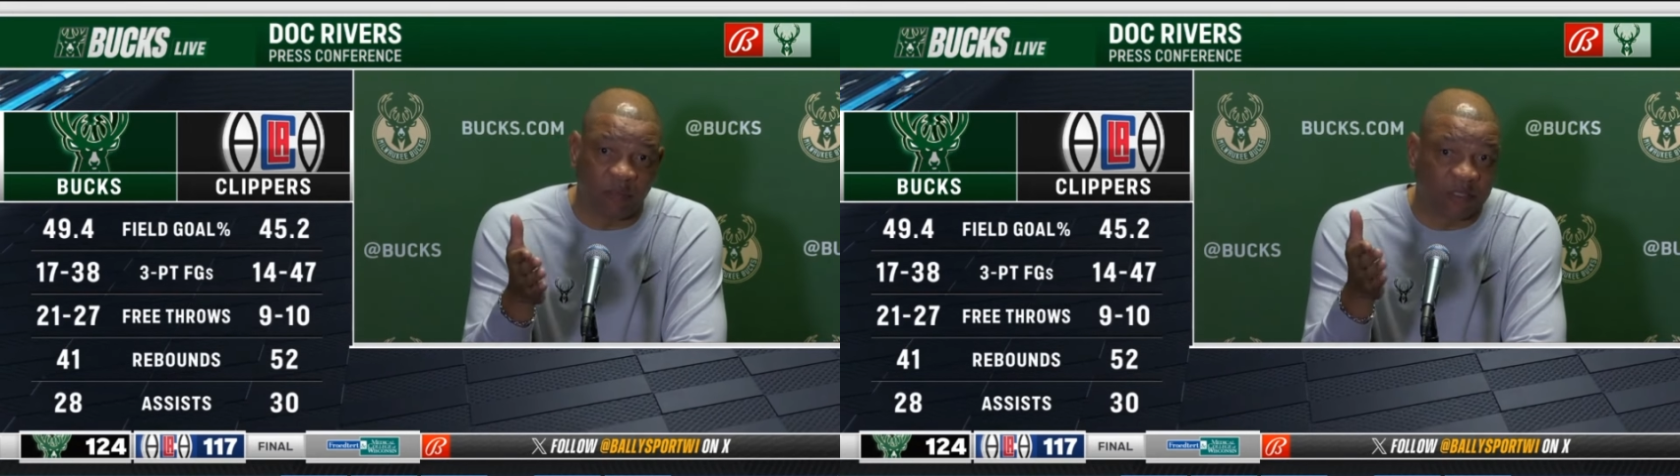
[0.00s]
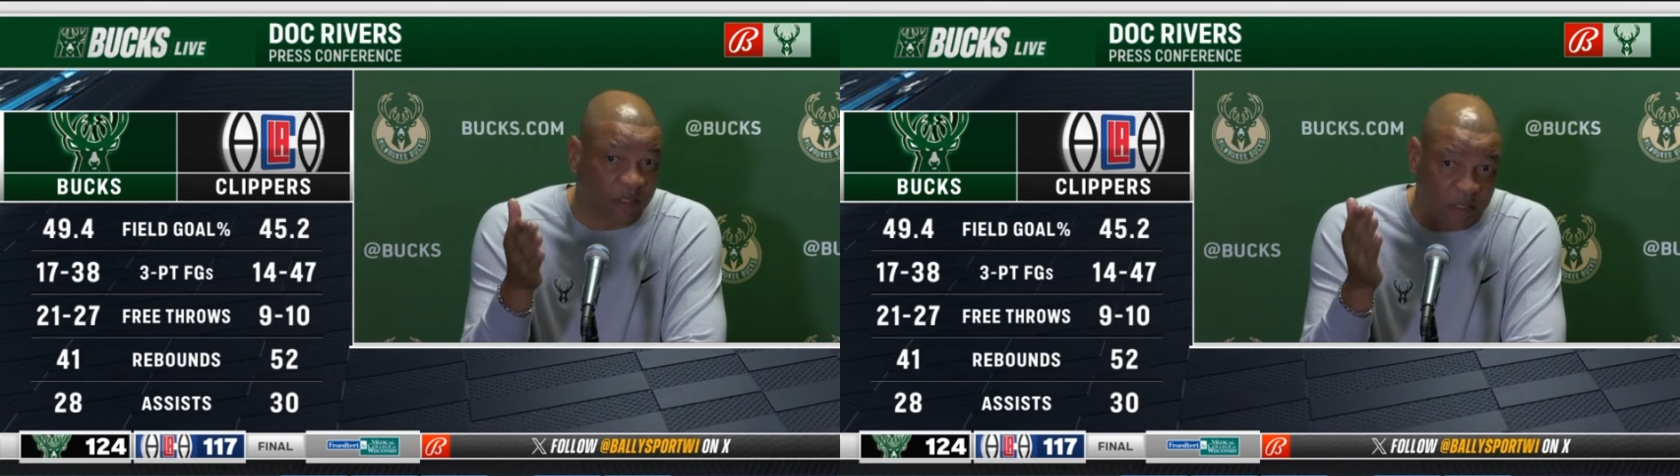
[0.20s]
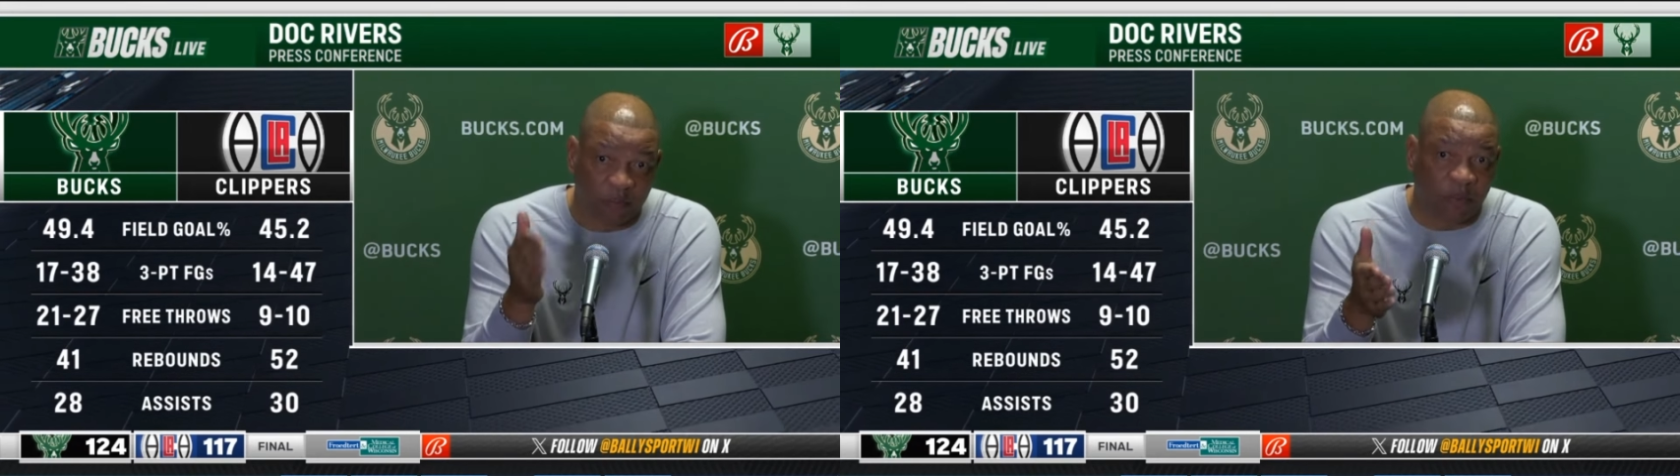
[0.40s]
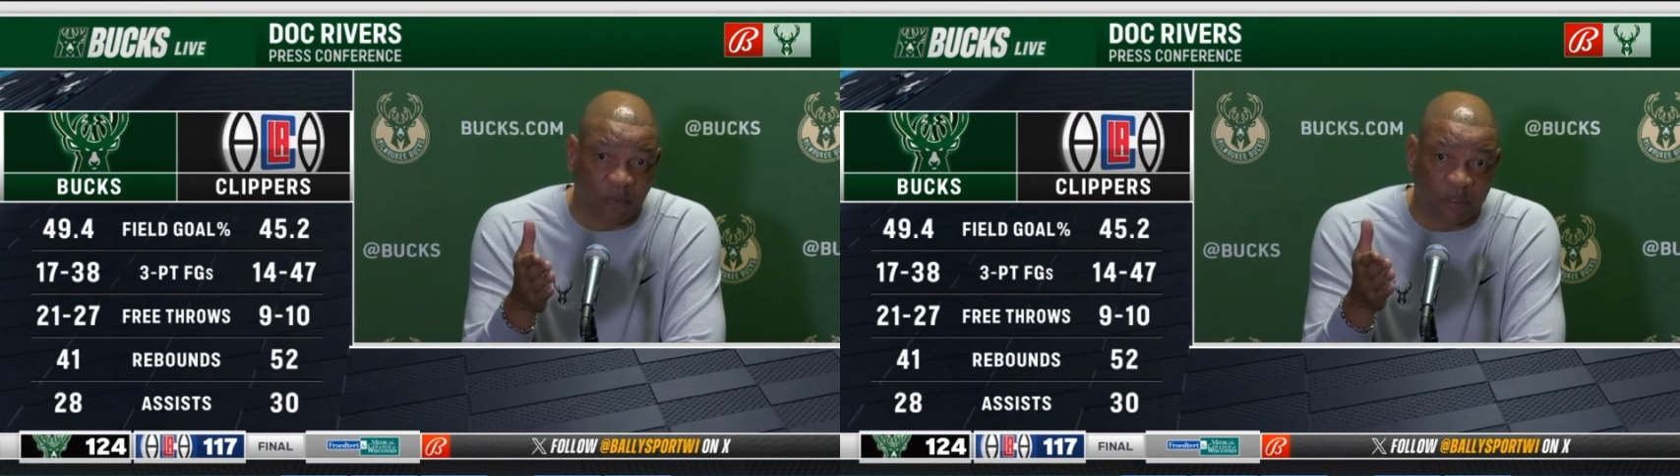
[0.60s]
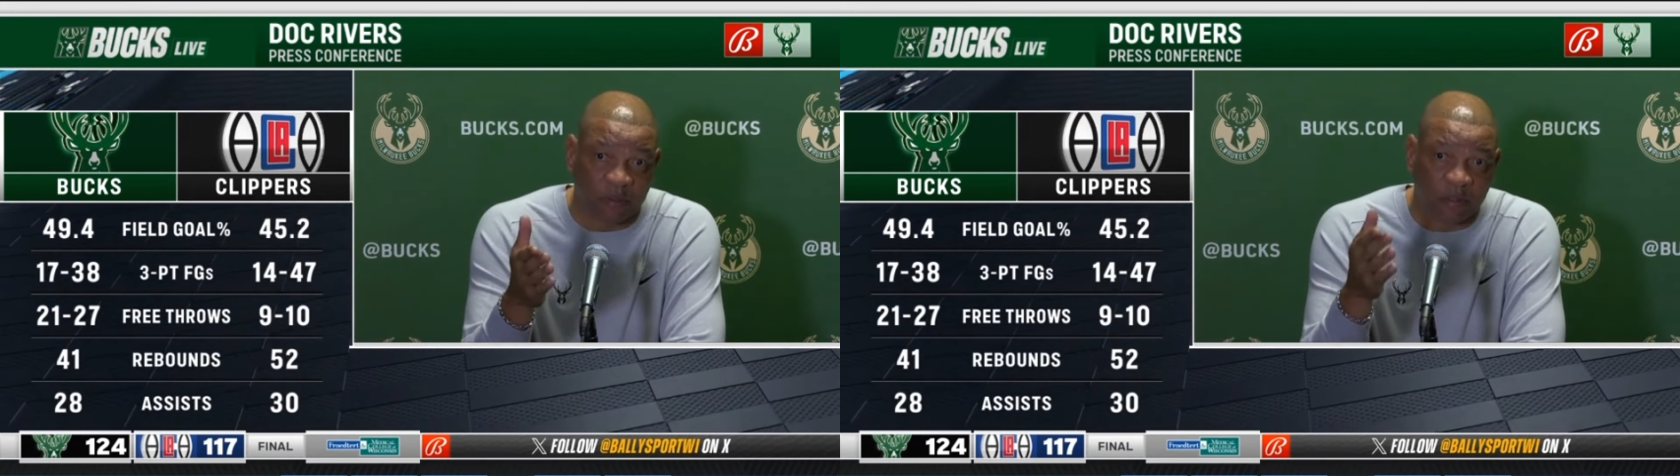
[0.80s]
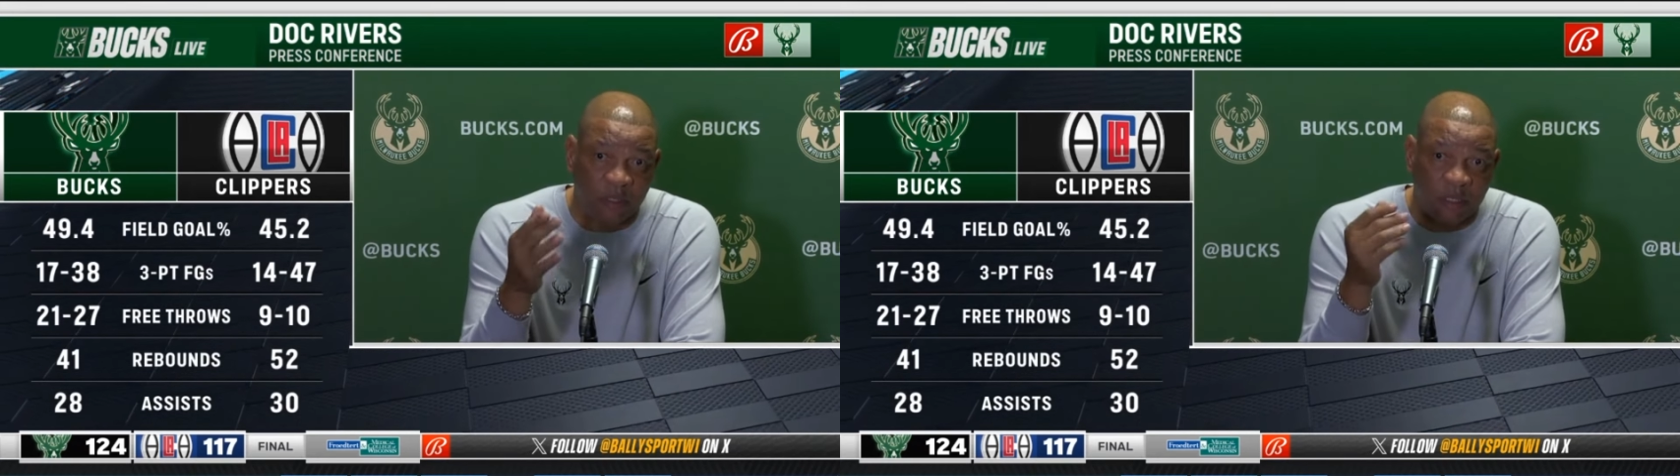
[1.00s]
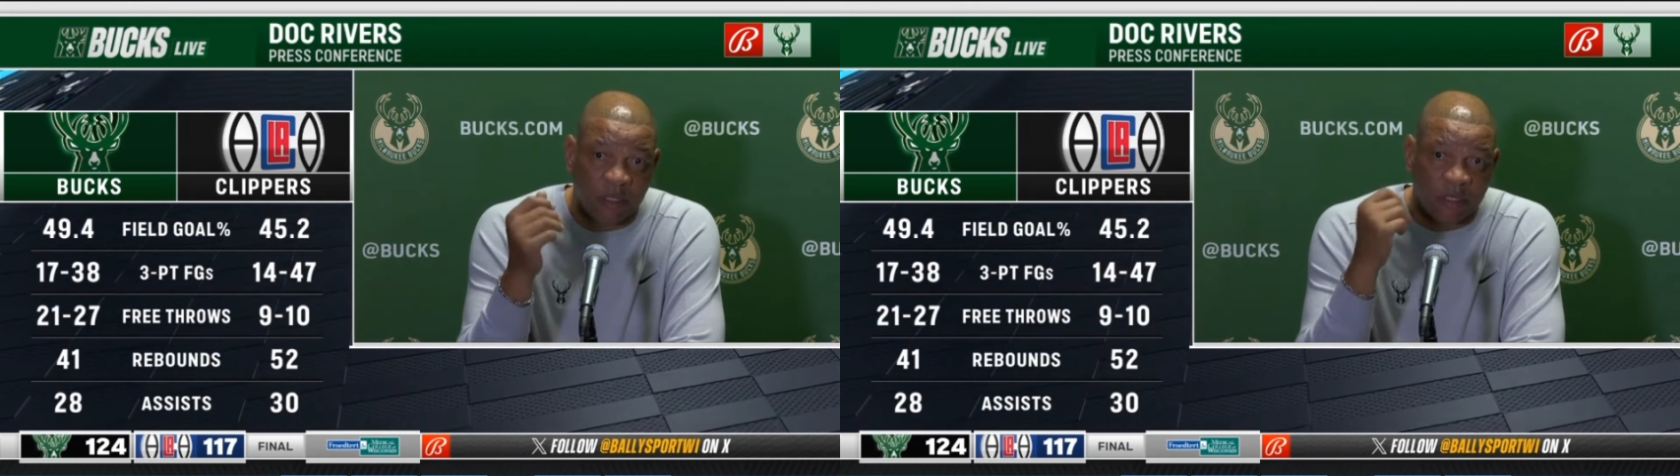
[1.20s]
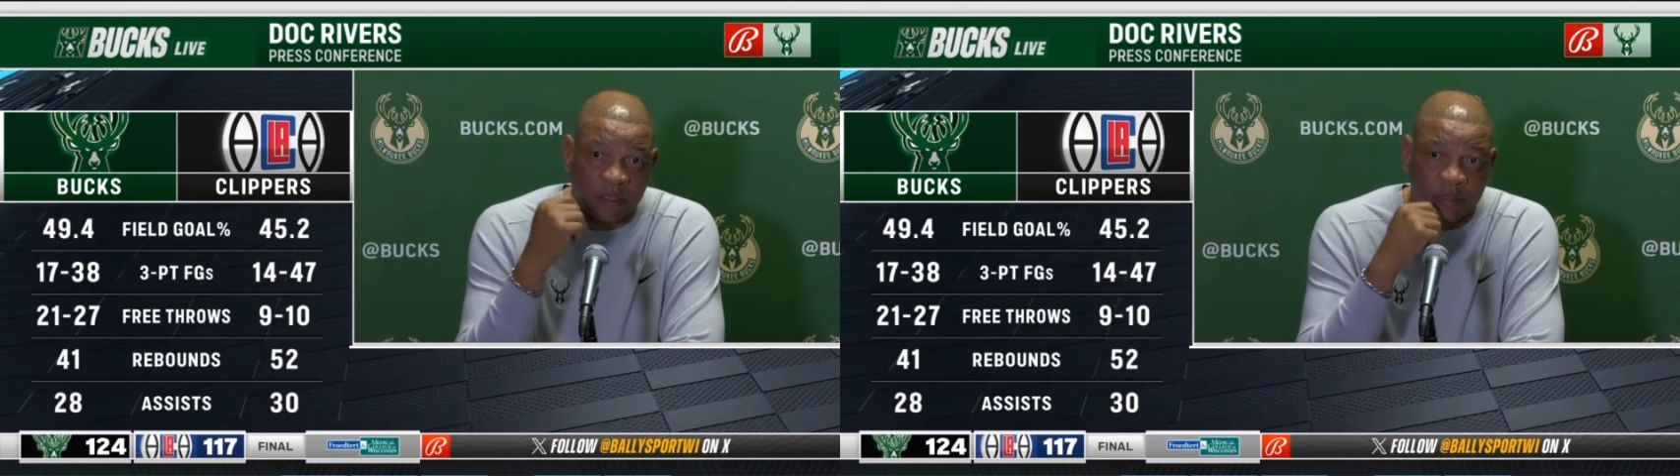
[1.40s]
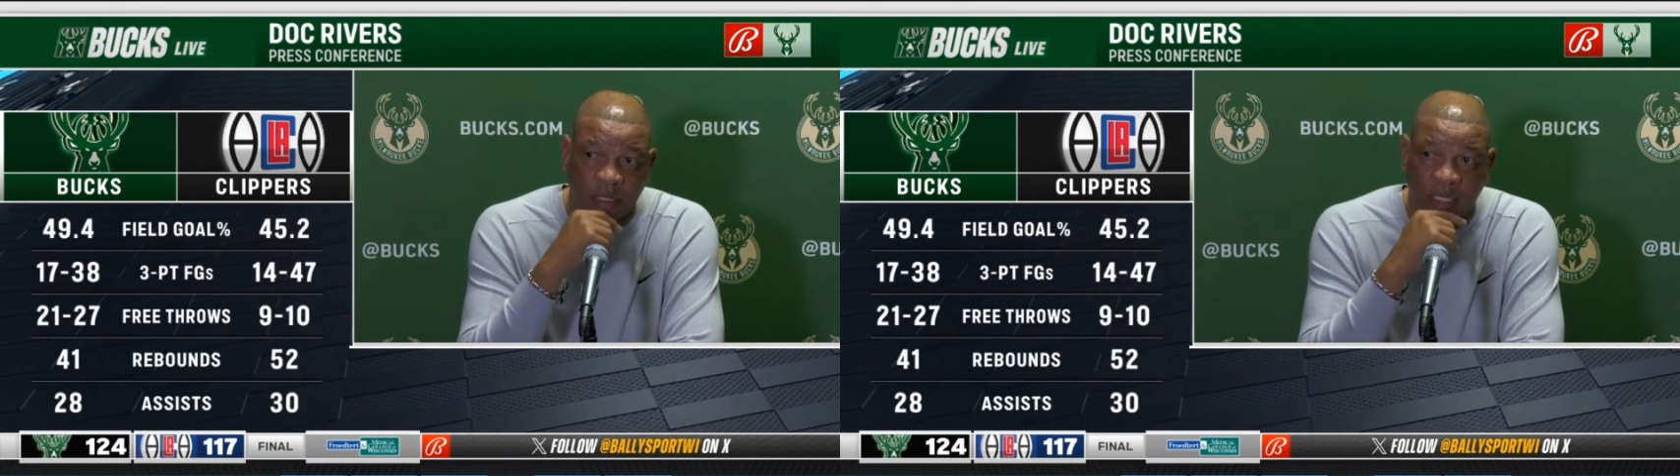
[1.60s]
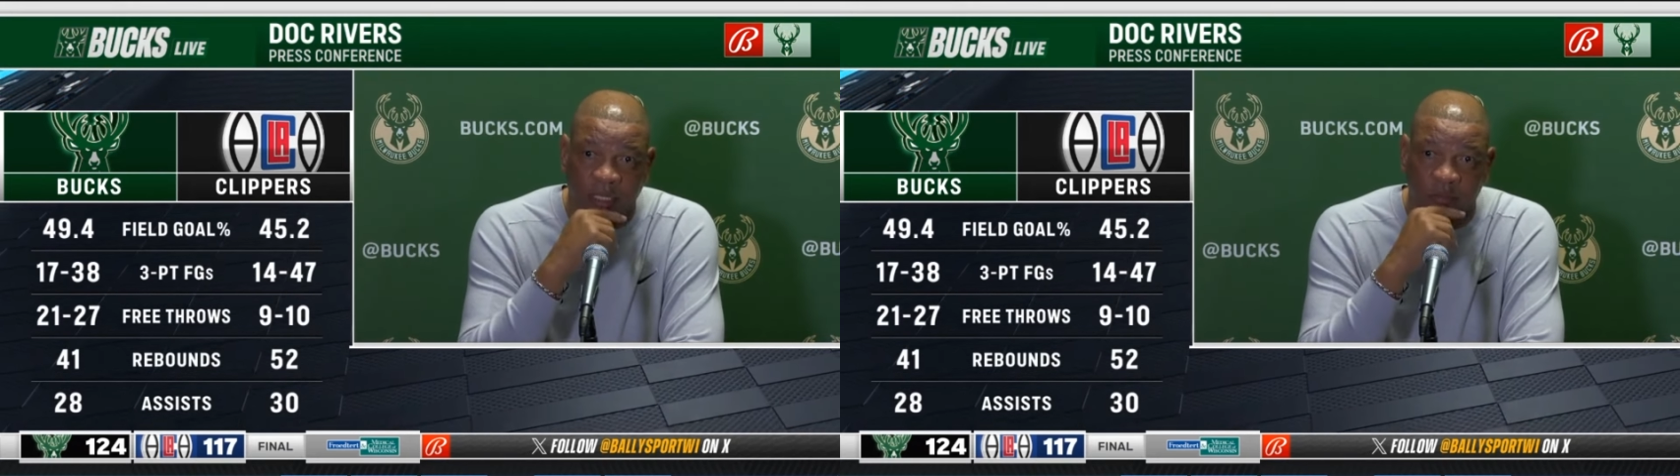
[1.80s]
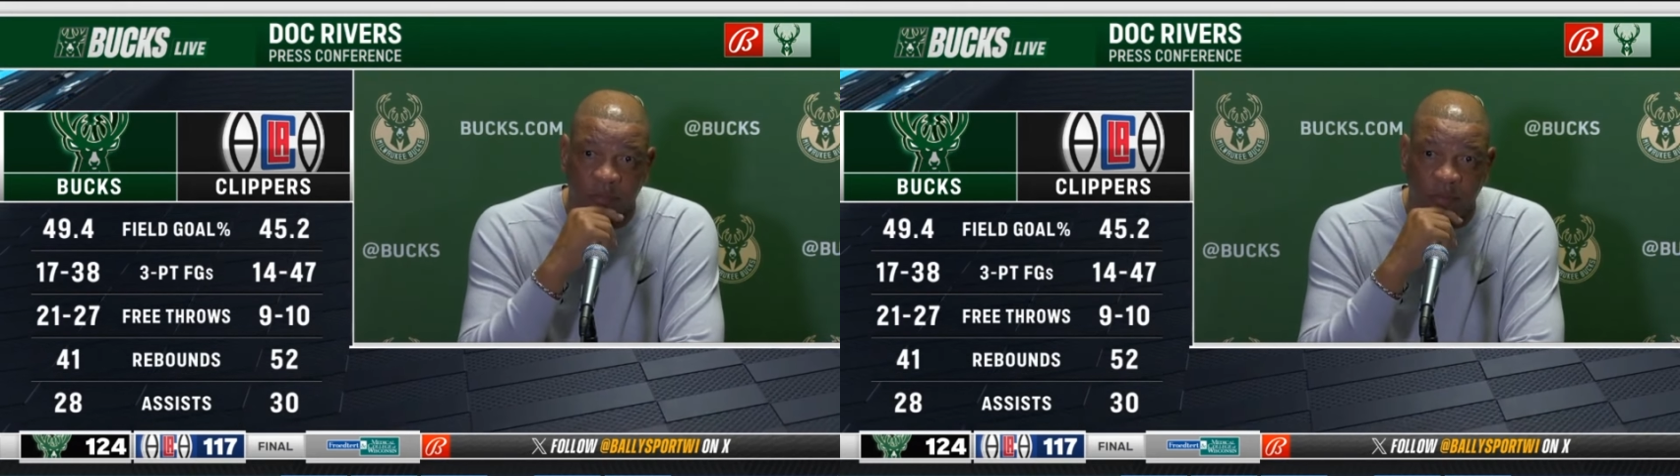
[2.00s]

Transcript: at some point to help.